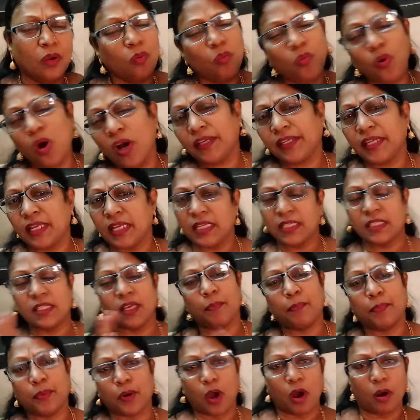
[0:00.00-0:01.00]
What is a
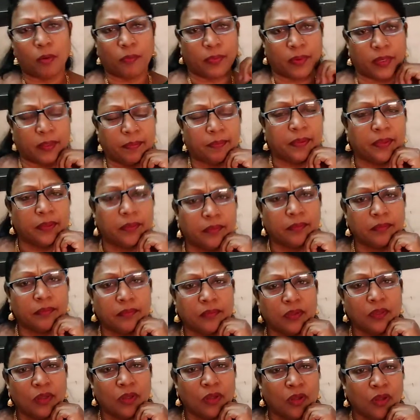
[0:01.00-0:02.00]
proverb?
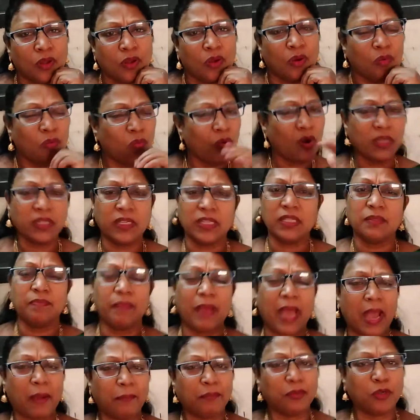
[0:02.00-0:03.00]
What is
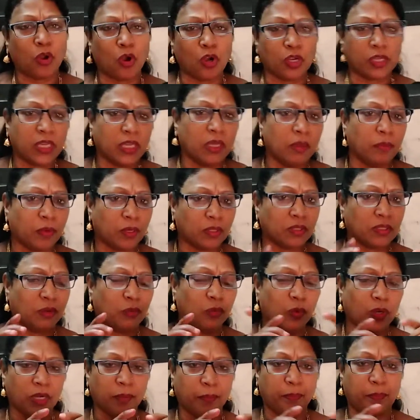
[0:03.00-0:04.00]
ma'am talking about the
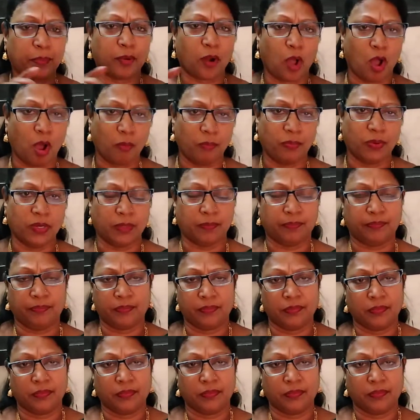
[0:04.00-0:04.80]
word proverb?